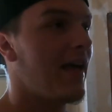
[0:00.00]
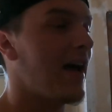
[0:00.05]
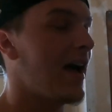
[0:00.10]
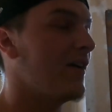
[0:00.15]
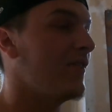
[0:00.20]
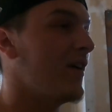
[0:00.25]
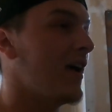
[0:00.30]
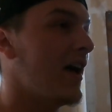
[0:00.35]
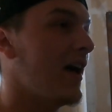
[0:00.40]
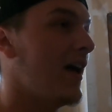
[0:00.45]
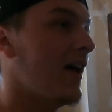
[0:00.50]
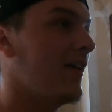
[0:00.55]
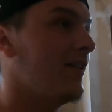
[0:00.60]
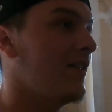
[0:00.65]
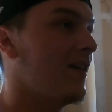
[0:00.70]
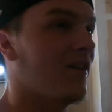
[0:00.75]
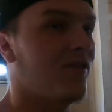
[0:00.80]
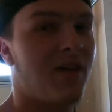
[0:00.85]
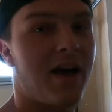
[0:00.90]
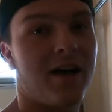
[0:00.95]
I've had
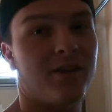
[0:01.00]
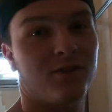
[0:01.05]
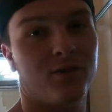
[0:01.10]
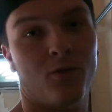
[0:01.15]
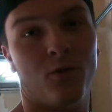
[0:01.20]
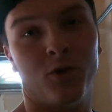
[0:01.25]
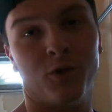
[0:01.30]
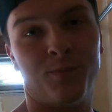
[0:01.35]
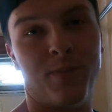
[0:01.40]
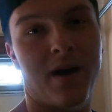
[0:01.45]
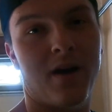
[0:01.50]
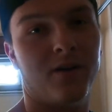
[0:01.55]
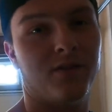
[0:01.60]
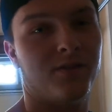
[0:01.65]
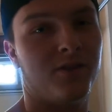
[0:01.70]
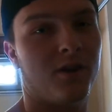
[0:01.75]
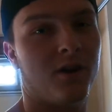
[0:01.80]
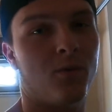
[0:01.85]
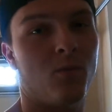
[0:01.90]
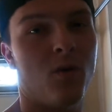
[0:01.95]
1,000 horsepower
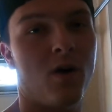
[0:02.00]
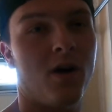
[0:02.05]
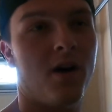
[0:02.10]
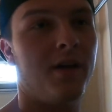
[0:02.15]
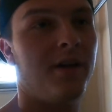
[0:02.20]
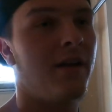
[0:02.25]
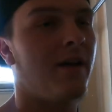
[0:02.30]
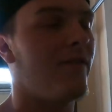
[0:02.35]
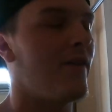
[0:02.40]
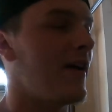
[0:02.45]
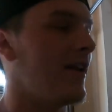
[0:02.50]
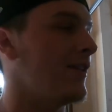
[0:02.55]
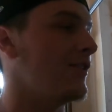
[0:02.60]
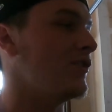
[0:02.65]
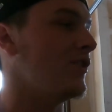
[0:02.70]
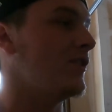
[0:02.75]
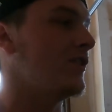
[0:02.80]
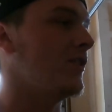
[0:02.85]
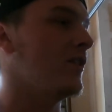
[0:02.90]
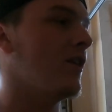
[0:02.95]
ZR1, I've had a
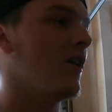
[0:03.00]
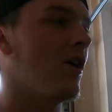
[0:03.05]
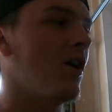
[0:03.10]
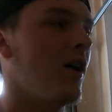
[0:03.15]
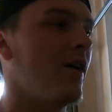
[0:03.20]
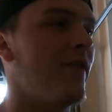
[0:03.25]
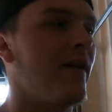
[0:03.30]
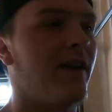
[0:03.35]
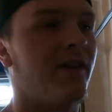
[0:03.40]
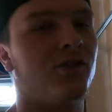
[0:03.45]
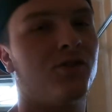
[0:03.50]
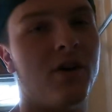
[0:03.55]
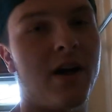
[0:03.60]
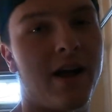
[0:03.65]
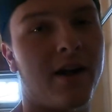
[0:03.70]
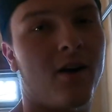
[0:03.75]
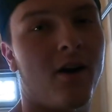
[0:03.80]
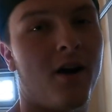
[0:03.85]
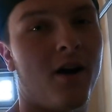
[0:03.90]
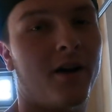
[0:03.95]
GTR, I've had a
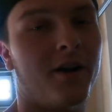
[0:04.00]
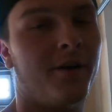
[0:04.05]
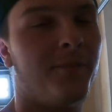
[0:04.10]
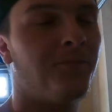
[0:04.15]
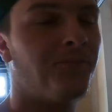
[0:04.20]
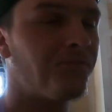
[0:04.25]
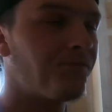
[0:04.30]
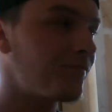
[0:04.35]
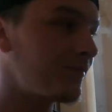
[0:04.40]
Trackhawk.